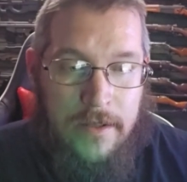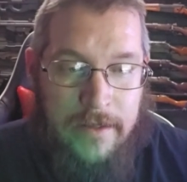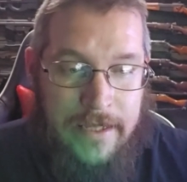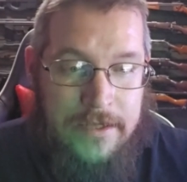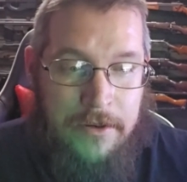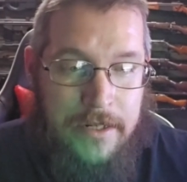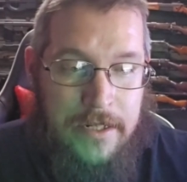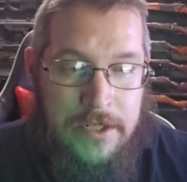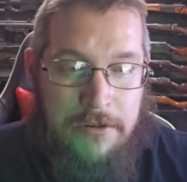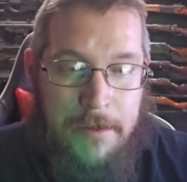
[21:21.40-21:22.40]
Links are in the
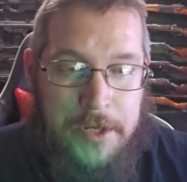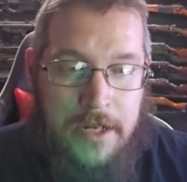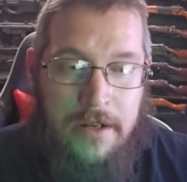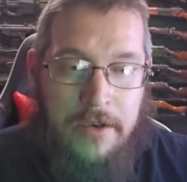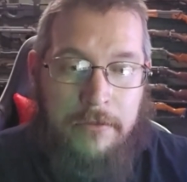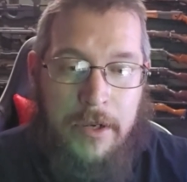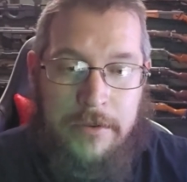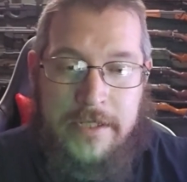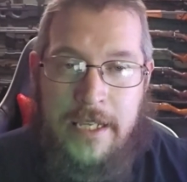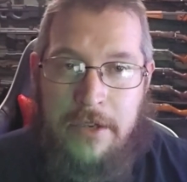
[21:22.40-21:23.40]
description. We will
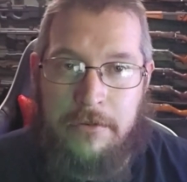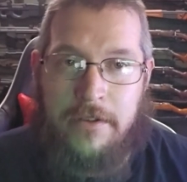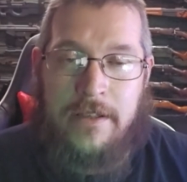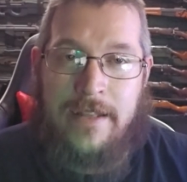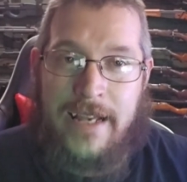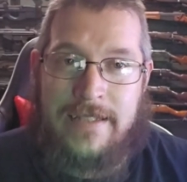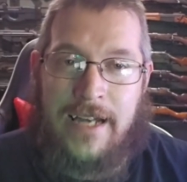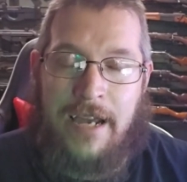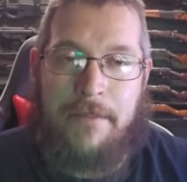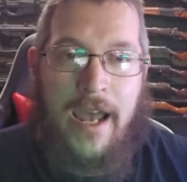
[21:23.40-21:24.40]
see you next
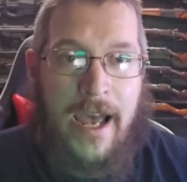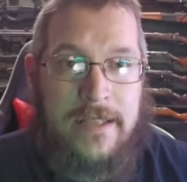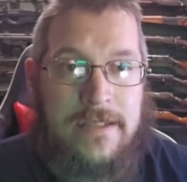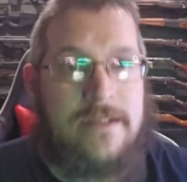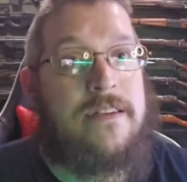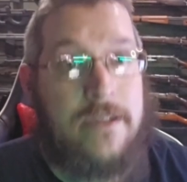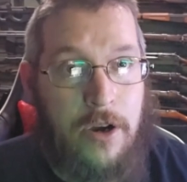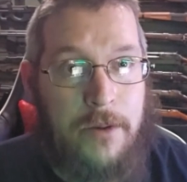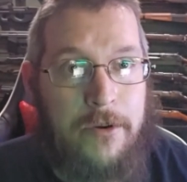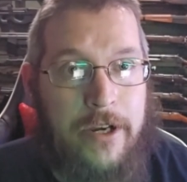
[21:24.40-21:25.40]
time at The
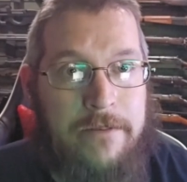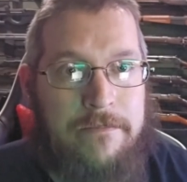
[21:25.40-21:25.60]
Armory.